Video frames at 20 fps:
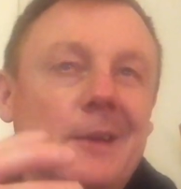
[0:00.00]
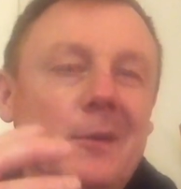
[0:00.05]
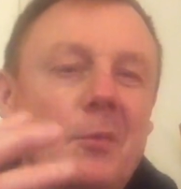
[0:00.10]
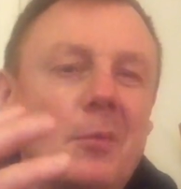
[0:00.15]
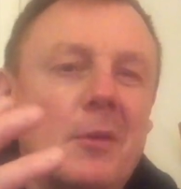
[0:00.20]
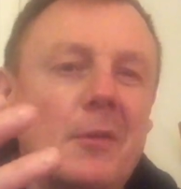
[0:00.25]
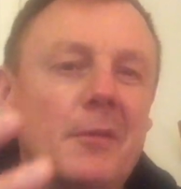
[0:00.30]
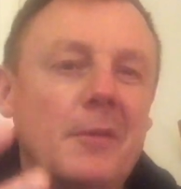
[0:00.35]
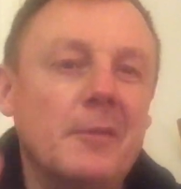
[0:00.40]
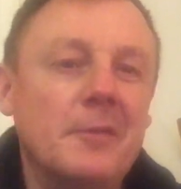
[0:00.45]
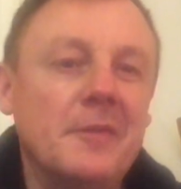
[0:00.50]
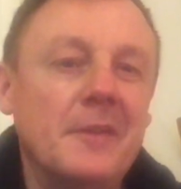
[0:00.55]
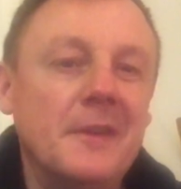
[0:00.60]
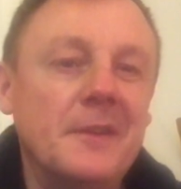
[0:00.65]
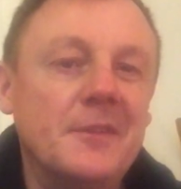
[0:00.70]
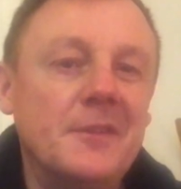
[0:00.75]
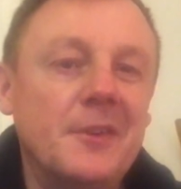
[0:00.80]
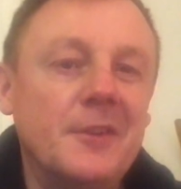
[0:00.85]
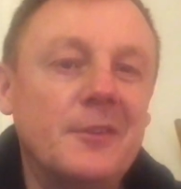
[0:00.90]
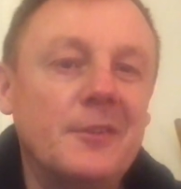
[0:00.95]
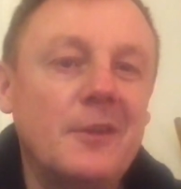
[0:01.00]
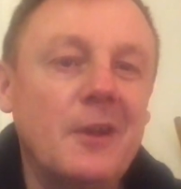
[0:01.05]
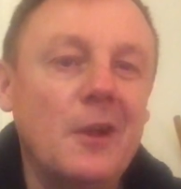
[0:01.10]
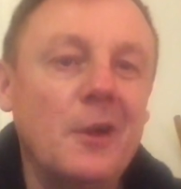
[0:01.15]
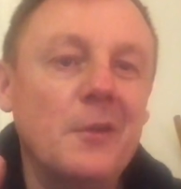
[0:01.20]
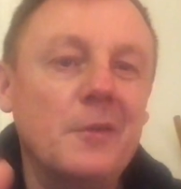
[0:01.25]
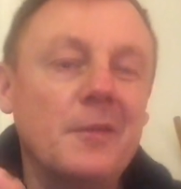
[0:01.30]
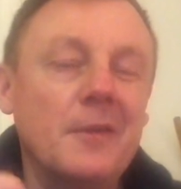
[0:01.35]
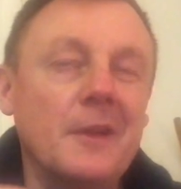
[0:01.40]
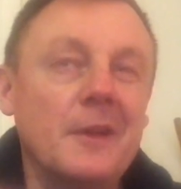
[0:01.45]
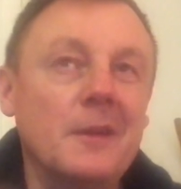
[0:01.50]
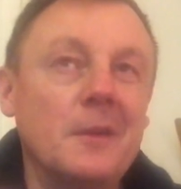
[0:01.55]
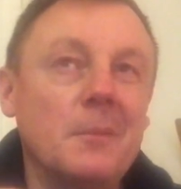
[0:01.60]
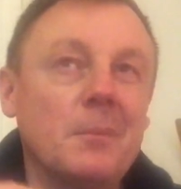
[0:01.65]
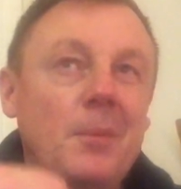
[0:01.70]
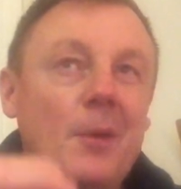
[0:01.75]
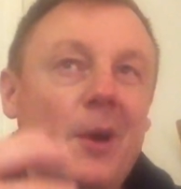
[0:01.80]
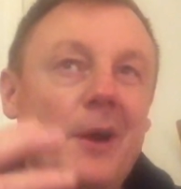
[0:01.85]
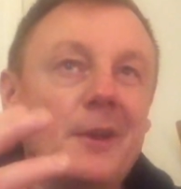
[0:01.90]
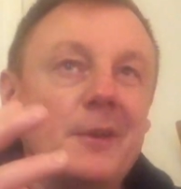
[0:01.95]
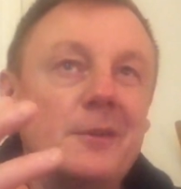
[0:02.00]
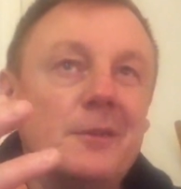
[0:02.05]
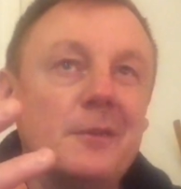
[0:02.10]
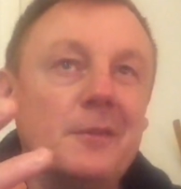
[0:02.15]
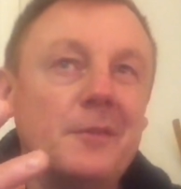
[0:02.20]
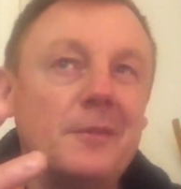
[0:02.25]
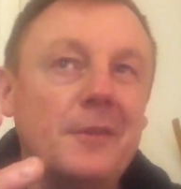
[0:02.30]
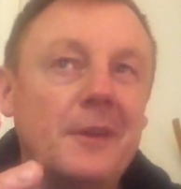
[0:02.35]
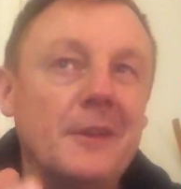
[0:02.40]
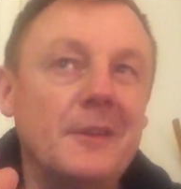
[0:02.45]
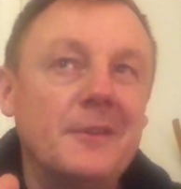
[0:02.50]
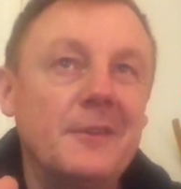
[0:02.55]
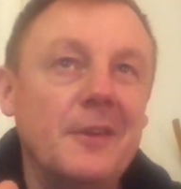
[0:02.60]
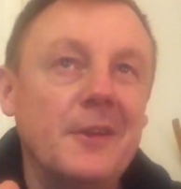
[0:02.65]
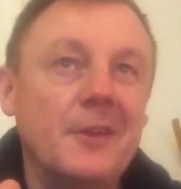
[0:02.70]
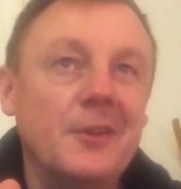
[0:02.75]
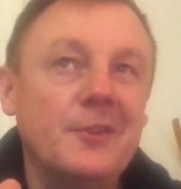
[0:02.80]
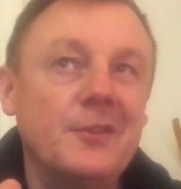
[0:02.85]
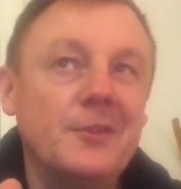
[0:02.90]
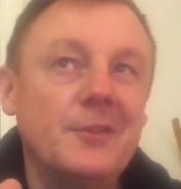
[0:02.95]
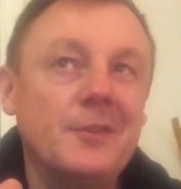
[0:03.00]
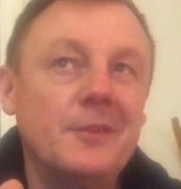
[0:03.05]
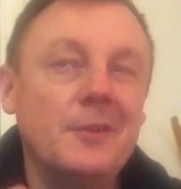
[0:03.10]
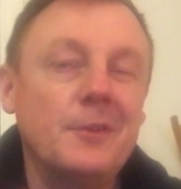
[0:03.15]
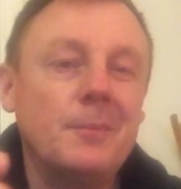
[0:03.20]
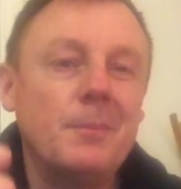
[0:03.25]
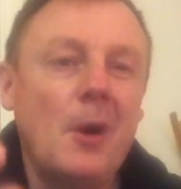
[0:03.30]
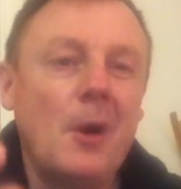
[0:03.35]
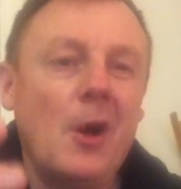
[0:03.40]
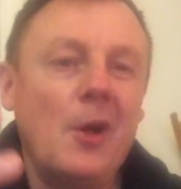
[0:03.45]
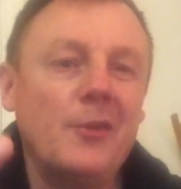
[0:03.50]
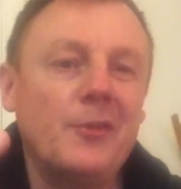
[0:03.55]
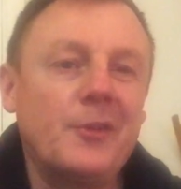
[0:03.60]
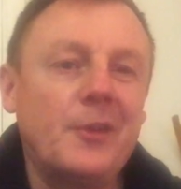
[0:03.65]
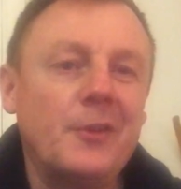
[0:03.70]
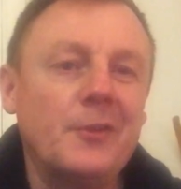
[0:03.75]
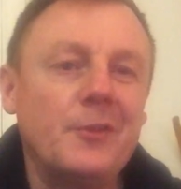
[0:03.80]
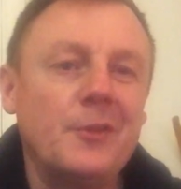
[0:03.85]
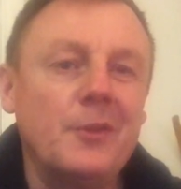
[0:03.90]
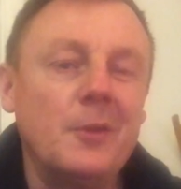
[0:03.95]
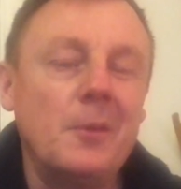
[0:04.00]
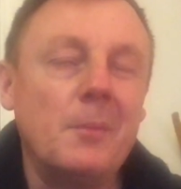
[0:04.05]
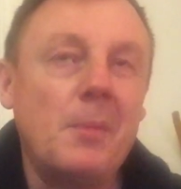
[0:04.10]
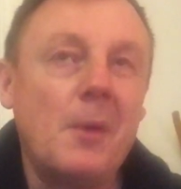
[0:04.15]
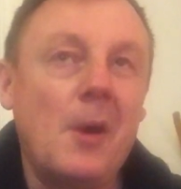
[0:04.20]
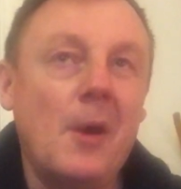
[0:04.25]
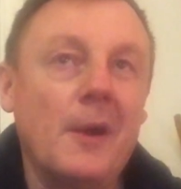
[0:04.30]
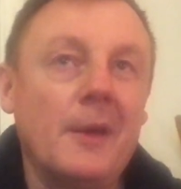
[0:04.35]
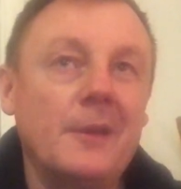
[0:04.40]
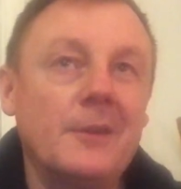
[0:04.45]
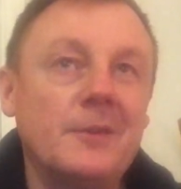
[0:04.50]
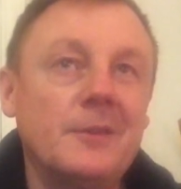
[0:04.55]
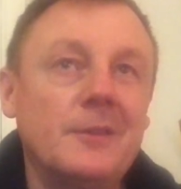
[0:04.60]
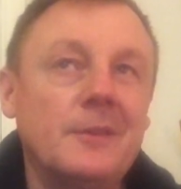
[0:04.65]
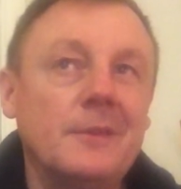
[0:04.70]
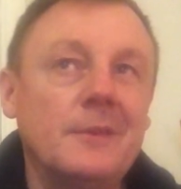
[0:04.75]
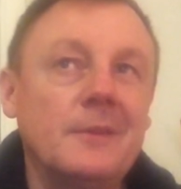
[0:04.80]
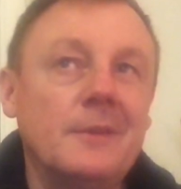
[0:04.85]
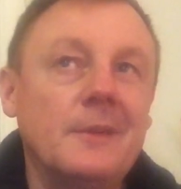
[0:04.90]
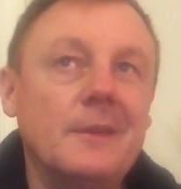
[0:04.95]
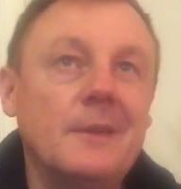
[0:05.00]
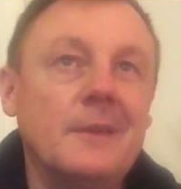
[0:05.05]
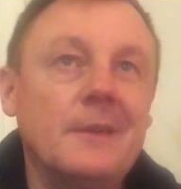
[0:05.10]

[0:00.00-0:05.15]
wearing vintage clothing. The bikes are vintage, there's baskets on the bikes, and